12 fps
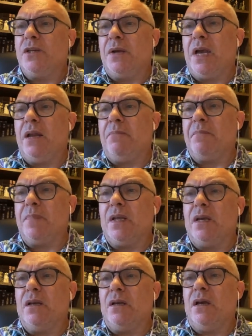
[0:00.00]
So again,
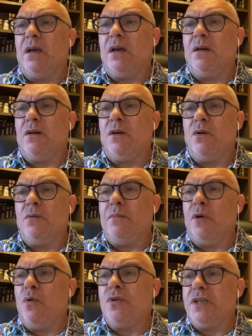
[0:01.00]

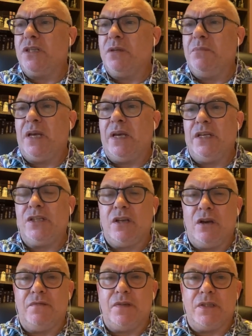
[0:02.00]
autism
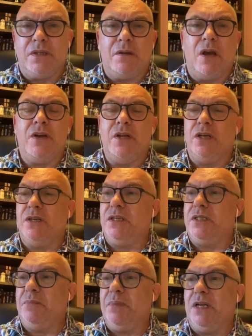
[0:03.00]
is covered under
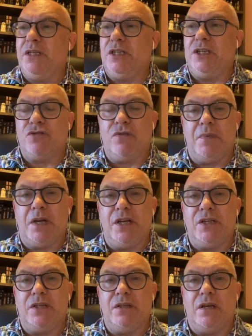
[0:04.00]
disability
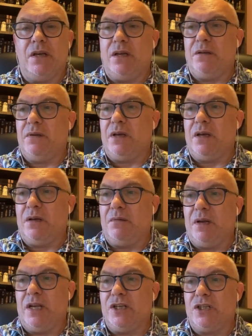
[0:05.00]
discrimination
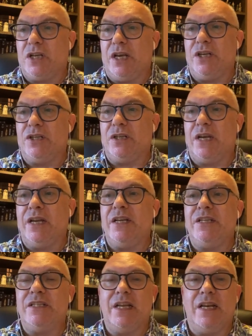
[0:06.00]
legislation,
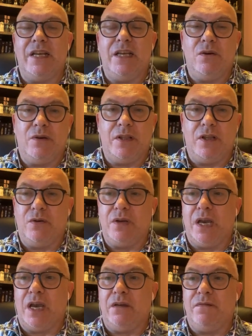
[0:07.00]
and it is illegal in the
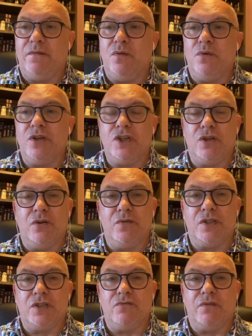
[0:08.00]
UK for
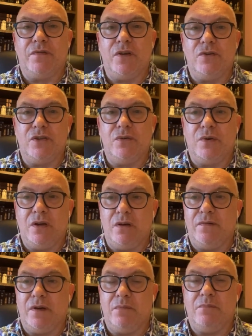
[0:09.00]
insurers to refuse you
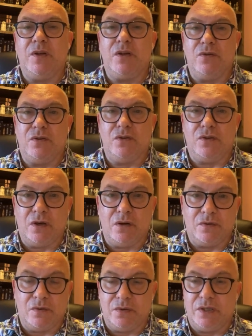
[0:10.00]
cover because your
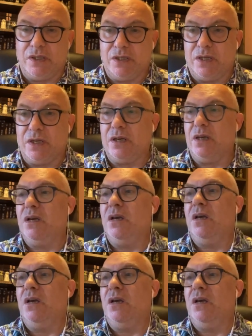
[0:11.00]
child's autistic.